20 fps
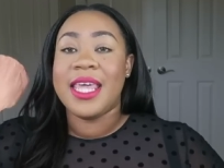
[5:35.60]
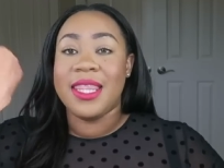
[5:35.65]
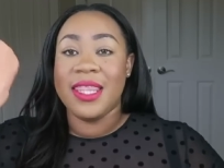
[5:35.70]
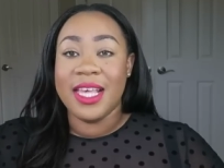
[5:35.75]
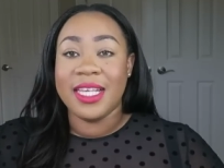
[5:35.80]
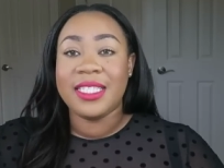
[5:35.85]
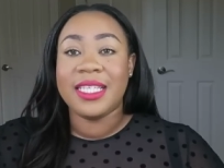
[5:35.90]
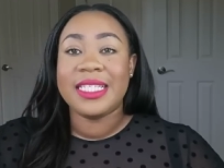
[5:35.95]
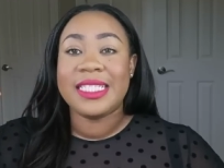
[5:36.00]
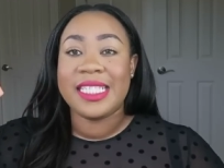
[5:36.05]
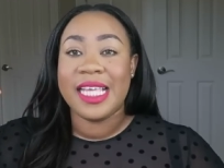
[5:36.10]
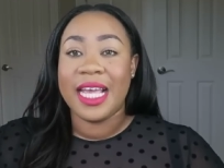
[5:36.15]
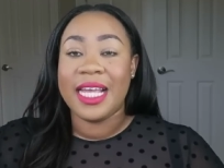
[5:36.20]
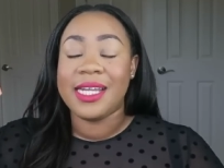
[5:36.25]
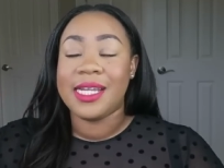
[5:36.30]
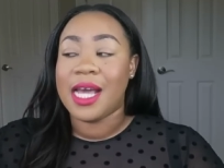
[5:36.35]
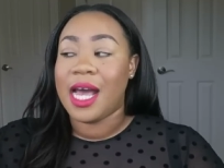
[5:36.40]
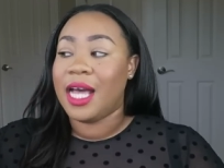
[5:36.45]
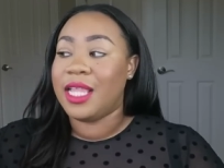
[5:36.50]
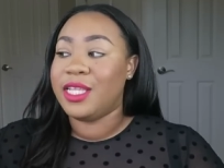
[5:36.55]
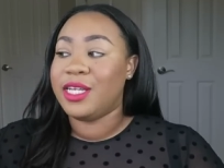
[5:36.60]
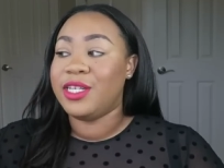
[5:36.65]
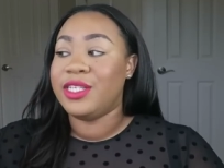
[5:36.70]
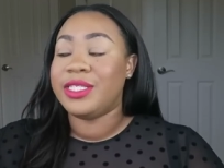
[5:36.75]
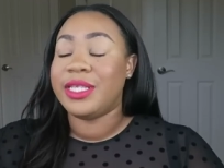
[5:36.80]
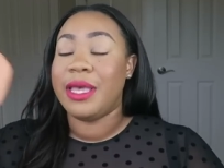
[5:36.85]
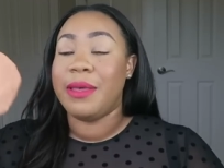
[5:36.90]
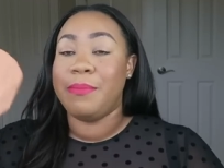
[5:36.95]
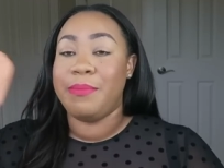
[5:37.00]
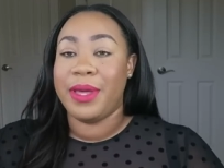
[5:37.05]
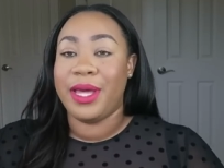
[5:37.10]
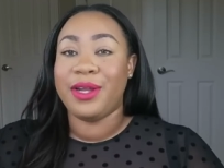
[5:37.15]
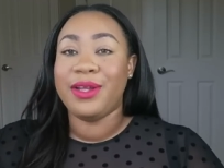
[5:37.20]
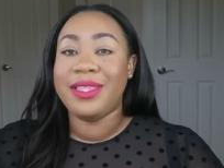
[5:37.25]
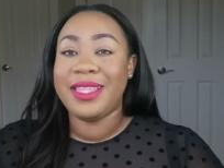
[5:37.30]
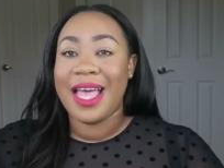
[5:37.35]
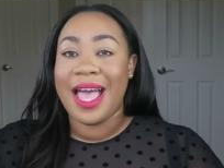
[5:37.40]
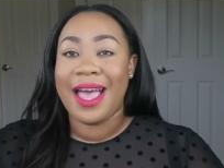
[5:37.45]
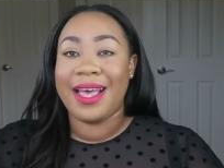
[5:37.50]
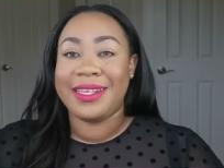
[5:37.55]
This is $10. It
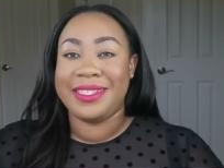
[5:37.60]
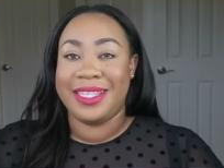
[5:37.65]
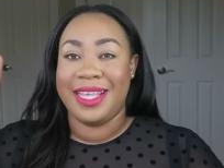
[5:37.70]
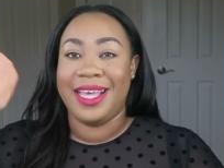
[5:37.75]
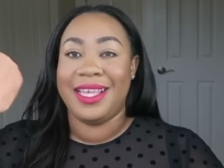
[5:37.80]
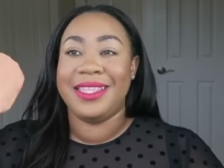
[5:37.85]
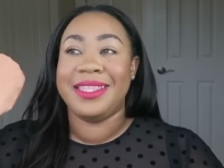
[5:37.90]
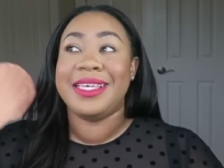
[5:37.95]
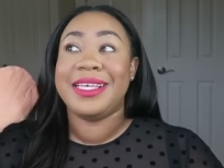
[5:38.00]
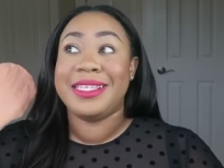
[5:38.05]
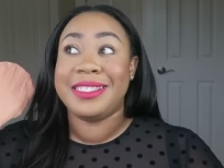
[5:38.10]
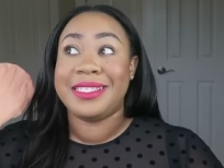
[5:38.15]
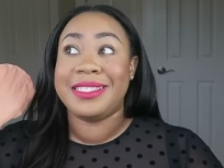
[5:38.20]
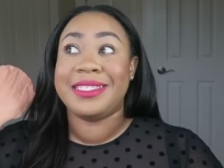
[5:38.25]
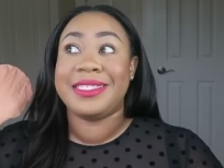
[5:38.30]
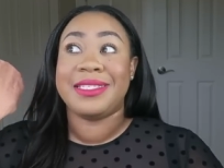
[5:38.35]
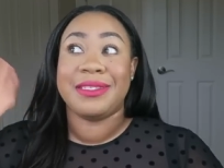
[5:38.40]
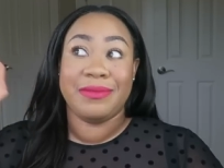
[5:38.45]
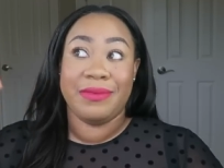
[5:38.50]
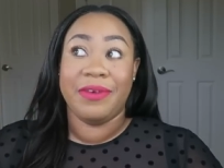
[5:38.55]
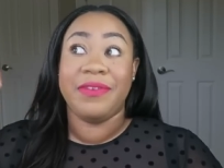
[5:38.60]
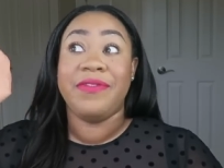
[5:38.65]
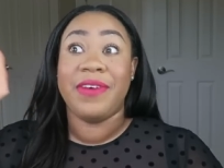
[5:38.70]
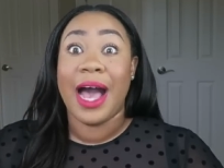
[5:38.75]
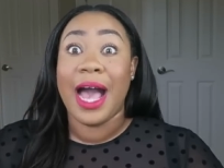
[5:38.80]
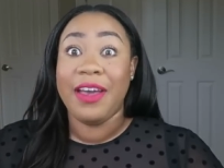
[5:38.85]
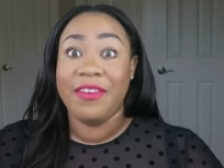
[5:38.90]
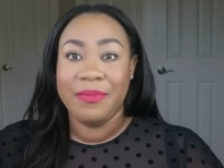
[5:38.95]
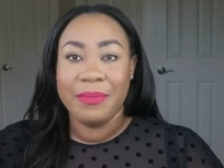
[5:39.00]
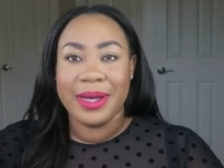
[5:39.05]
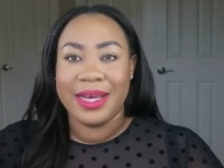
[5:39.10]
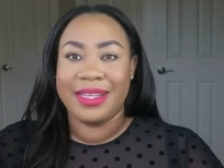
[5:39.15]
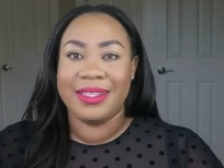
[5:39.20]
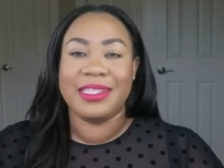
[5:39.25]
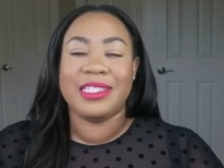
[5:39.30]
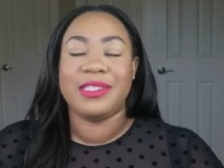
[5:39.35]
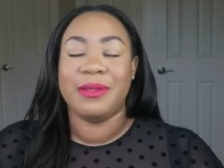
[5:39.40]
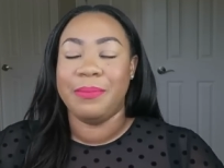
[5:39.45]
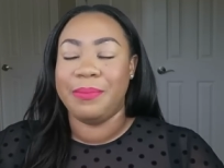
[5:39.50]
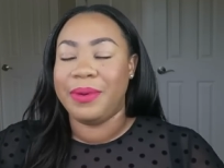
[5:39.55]
better last at least 5
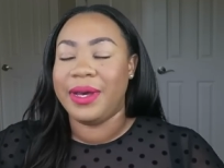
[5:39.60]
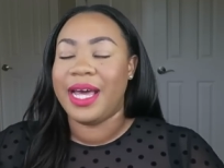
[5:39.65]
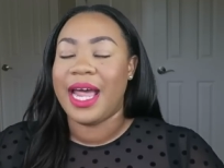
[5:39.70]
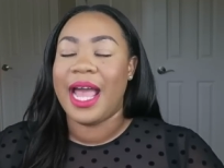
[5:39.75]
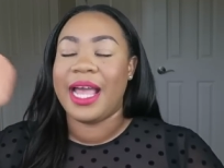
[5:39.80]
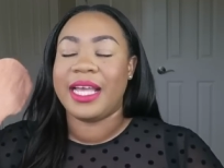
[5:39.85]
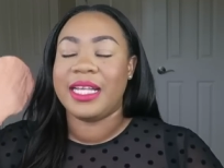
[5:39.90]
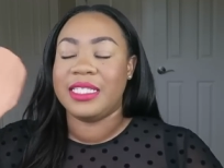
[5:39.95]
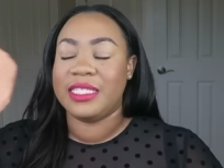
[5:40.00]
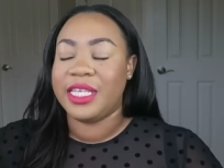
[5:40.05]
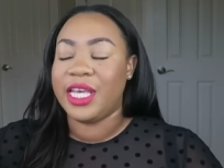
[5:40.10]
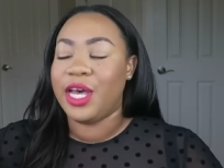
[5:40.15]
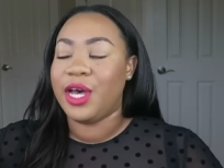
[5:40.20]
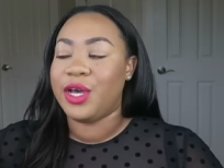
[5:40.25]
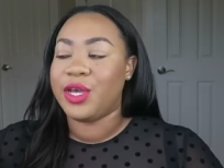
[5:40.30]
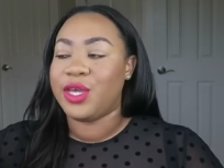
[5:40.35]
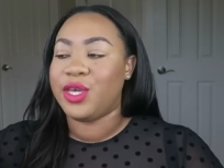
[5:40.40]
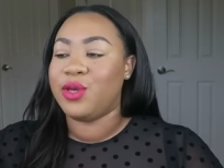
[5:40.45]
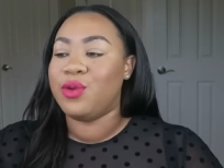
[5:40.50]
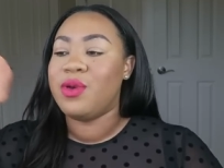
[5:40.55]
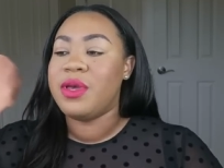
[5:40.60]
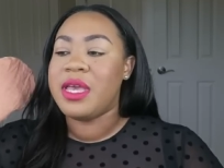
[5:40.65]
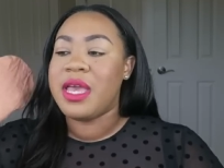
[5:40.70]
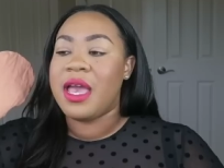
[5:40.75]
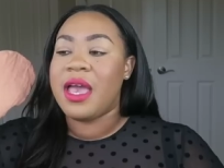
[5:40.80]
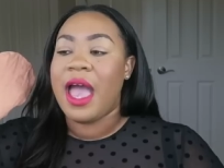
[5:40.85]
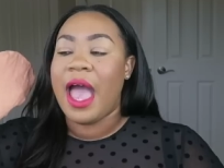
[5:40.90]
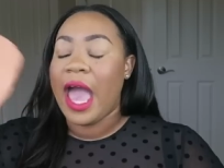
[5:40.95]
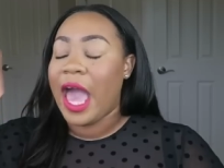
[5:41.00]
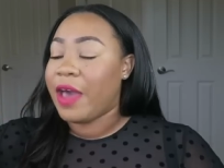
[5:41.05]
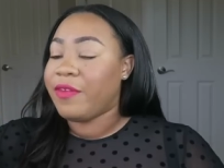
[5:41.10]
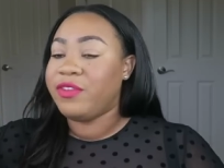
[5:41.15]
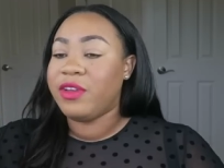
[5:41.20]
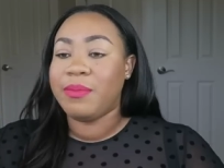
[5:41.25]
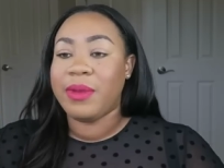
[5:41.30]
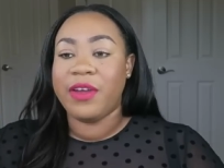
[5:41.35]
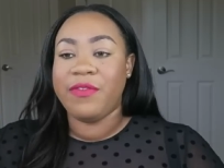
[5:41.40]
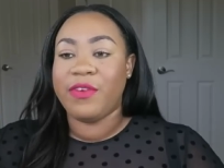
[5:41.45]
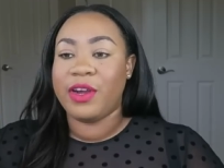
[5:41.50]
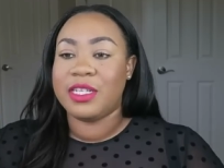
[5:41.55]
months, but I can tell you after
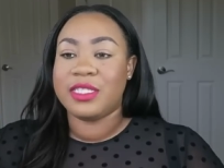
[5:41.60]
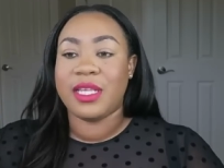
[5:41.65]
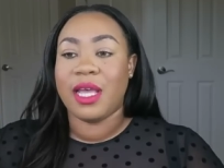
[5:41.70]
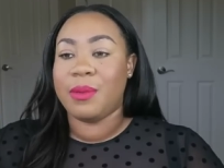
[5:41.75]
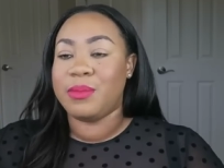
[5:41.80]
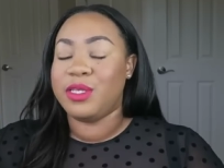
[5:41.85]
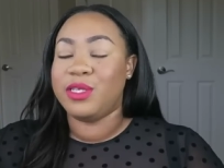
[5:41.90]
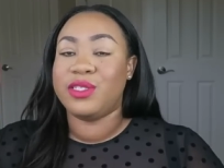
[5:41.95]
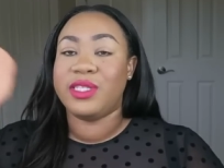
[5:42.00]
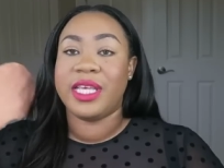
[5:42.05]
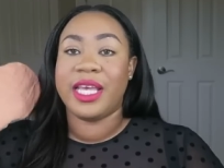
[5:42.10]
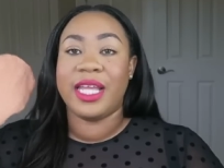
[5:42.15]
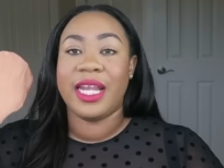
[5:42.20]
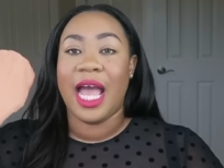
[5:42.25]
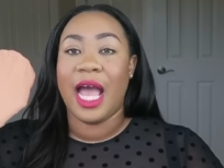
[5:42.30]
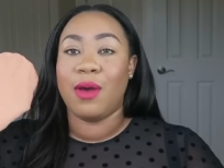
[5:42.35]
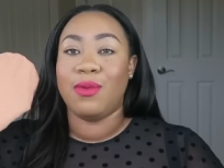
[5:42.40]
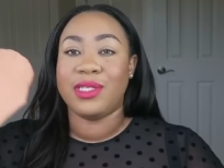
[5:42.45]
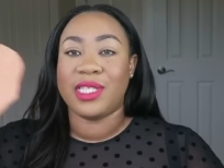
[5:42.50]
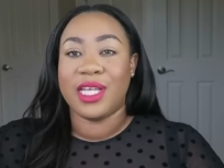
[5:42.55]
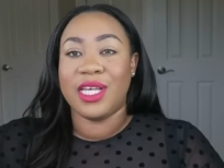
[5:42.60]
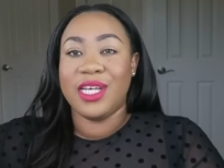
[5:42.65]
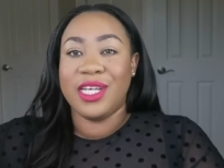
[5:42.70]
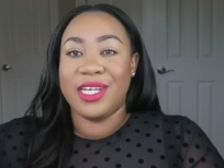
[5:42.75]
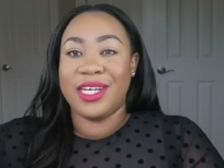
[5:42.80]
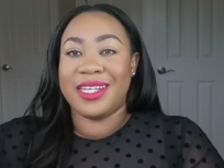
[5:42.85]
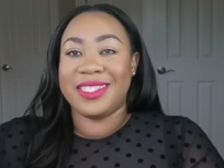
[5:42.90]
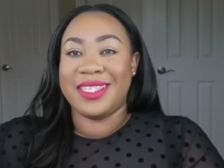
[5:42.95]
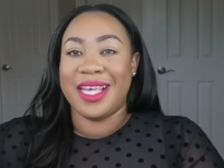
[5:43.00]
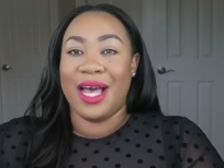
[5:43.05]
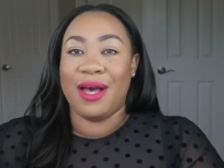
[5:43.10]
my first time using it, I was hooked.